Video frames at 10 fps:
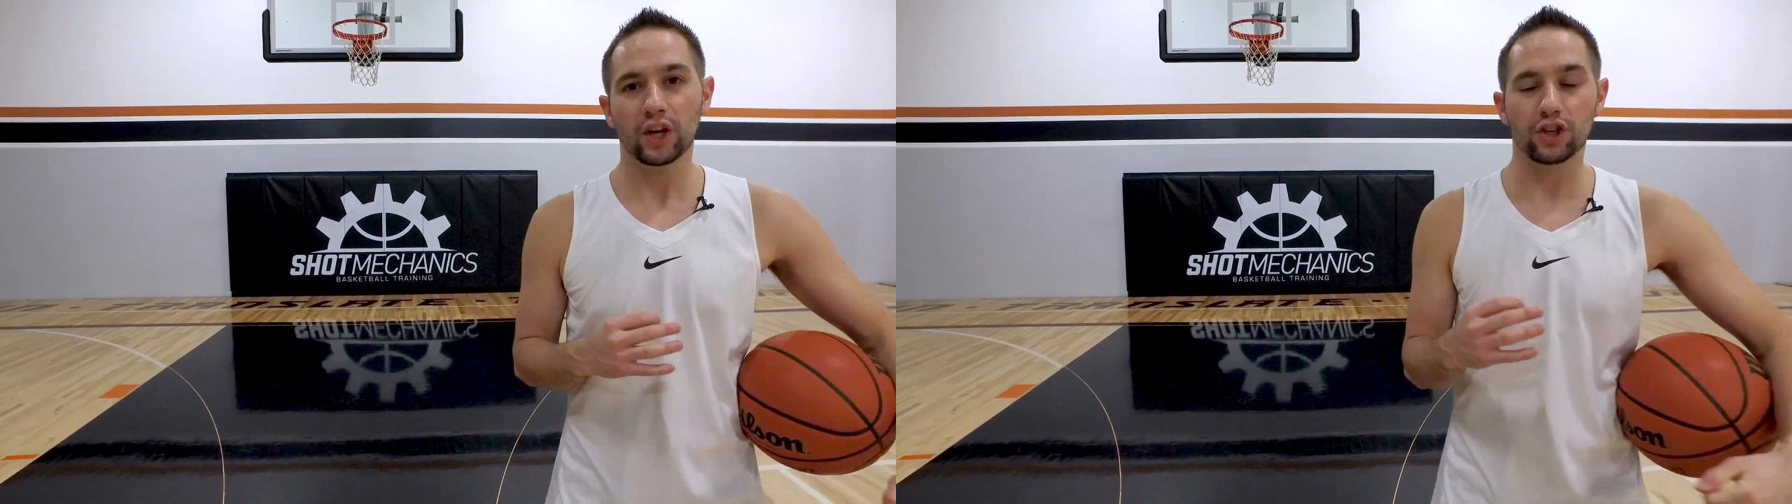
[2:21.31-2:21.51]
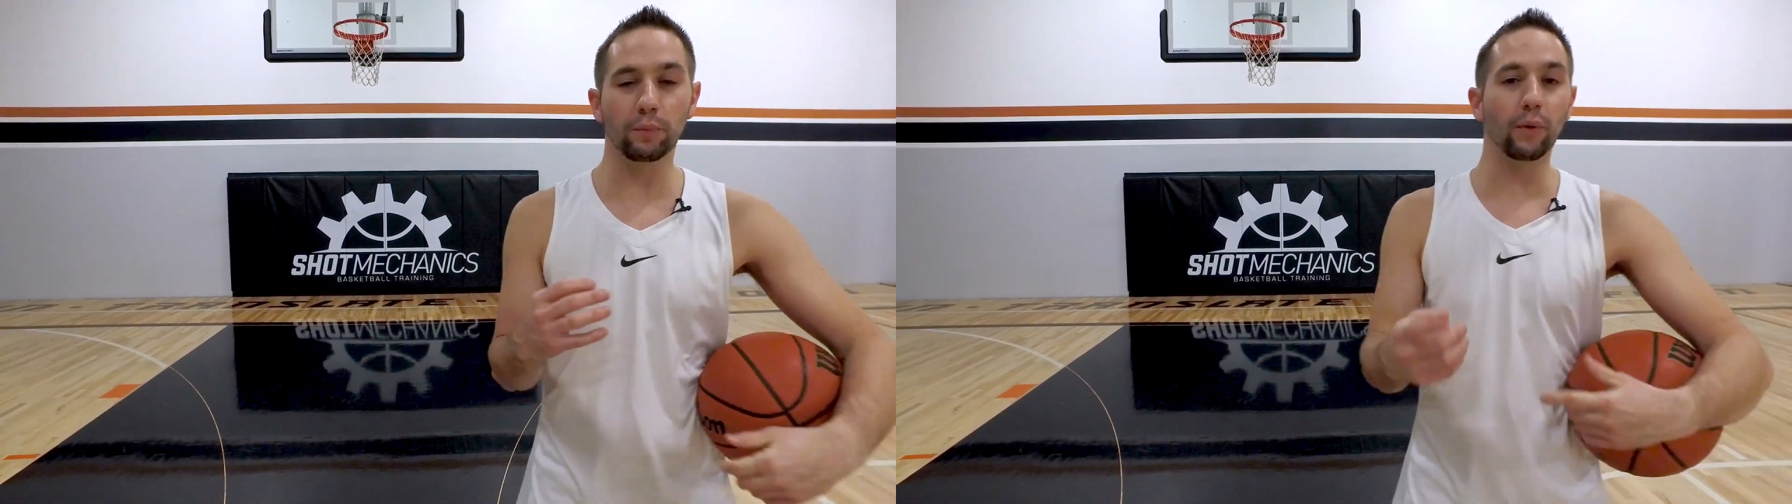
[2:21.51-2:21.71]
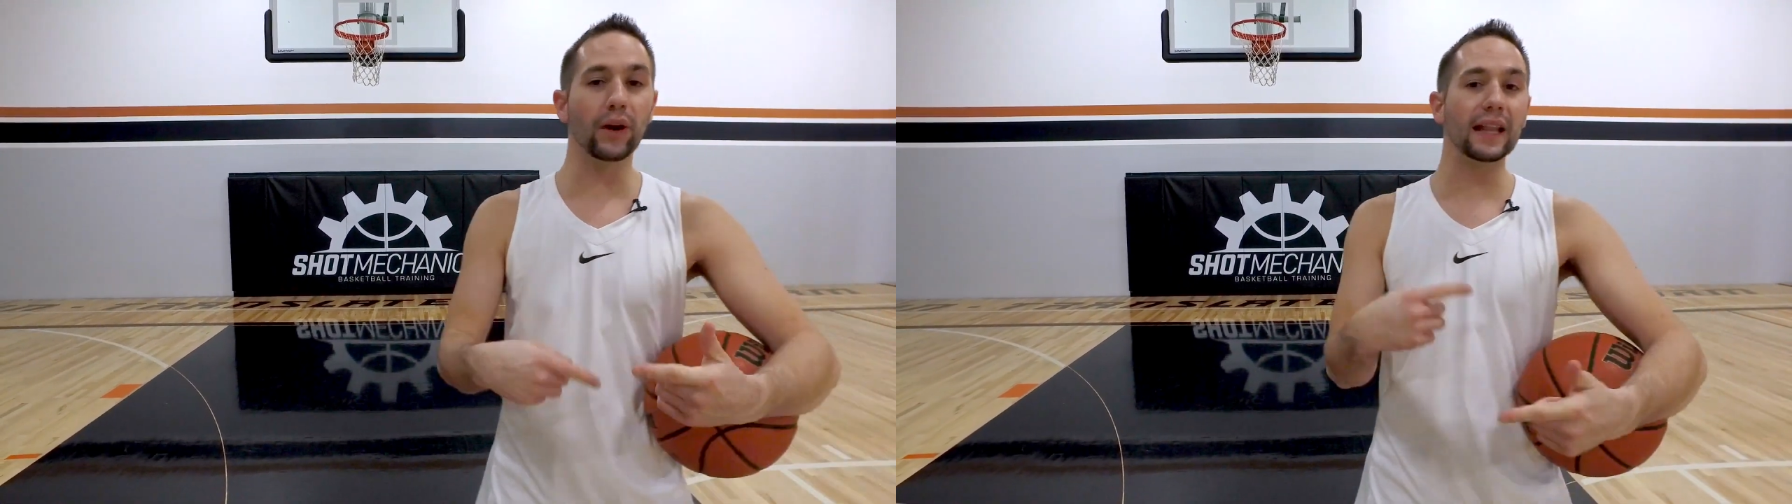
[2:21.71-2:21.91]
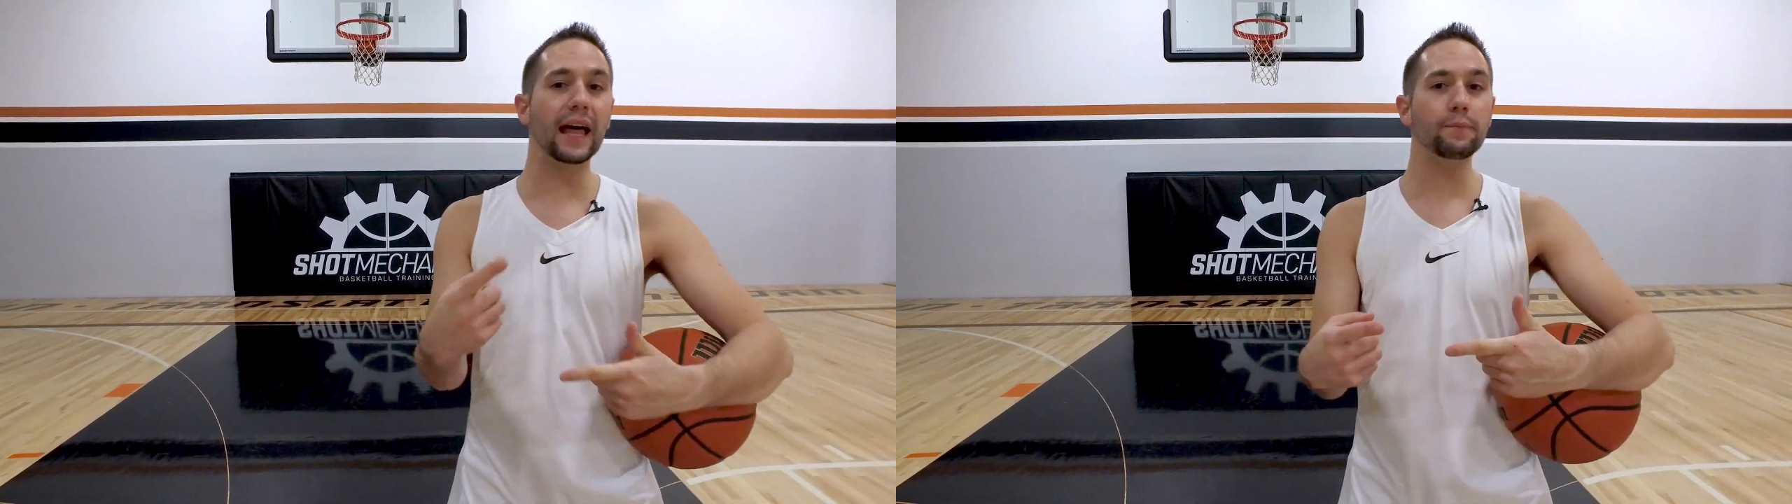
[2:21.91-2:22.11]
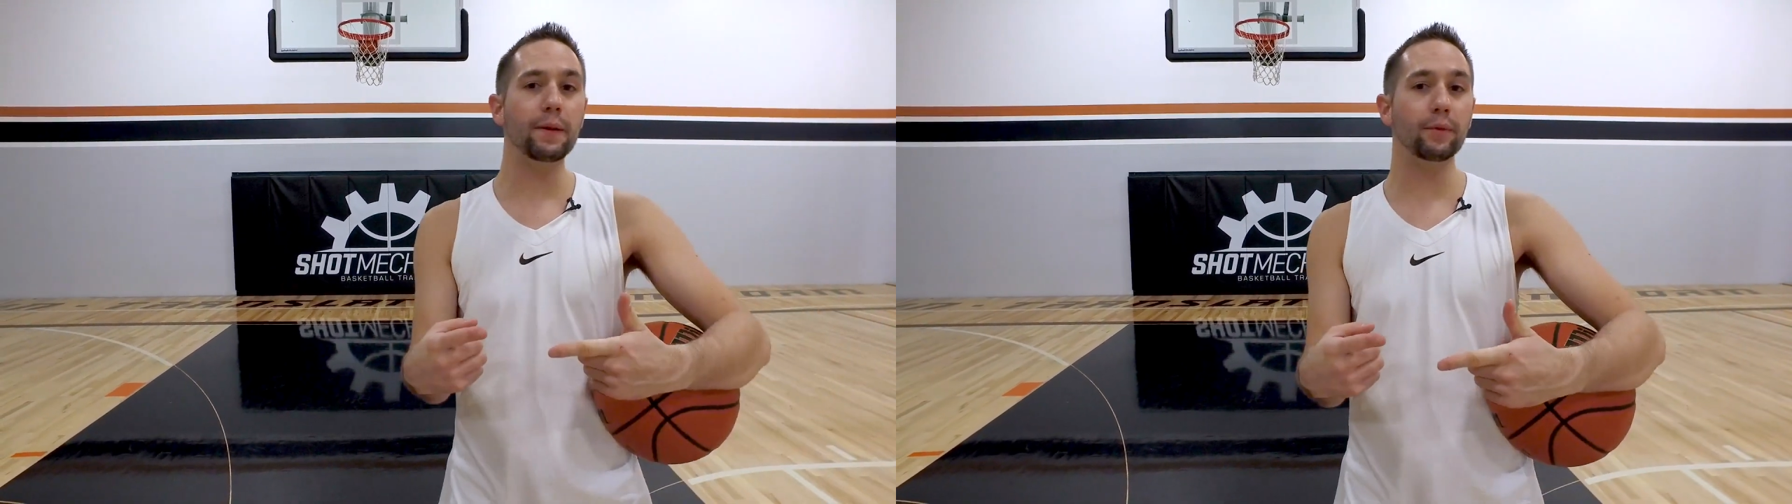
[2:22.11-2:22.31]
So, but what a
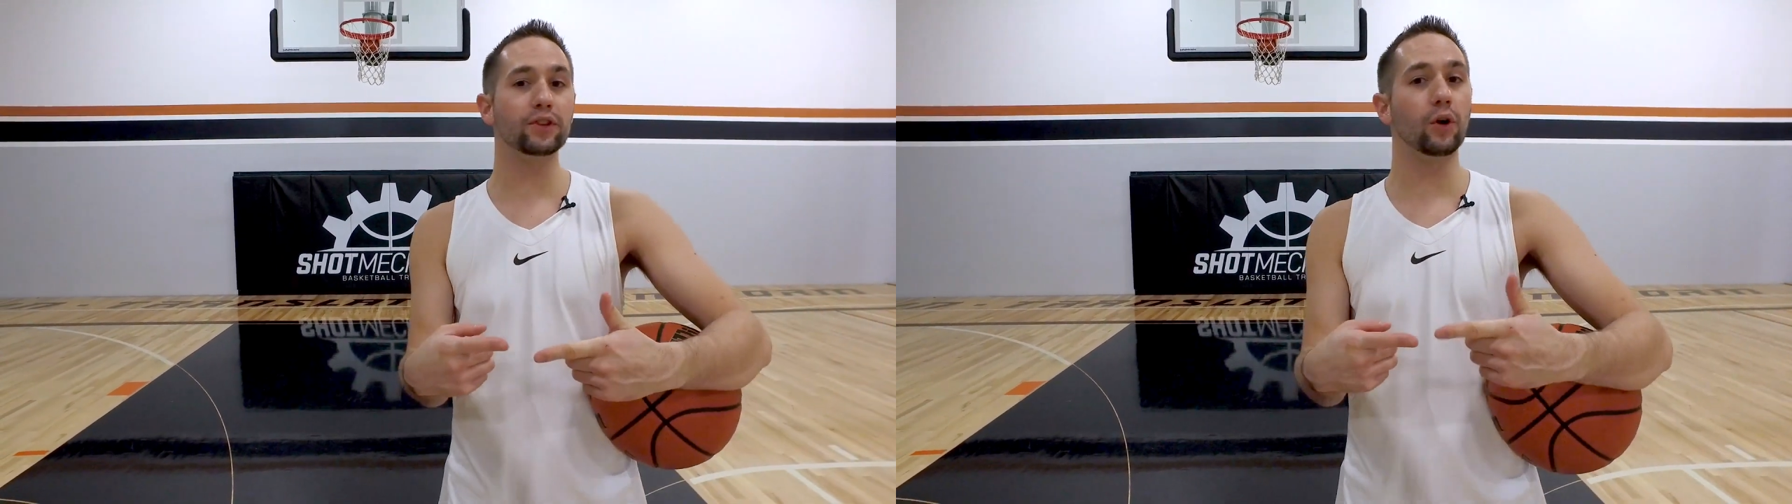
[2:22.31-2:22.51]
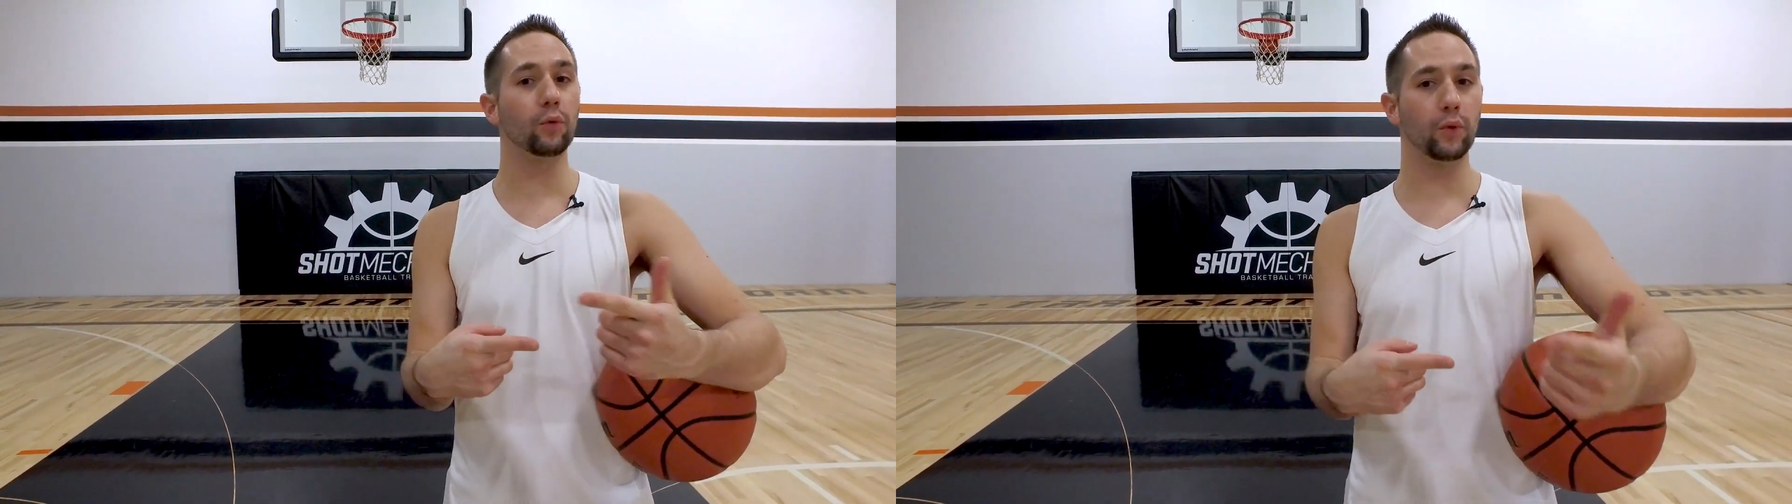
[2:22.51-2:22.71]
lot of people don't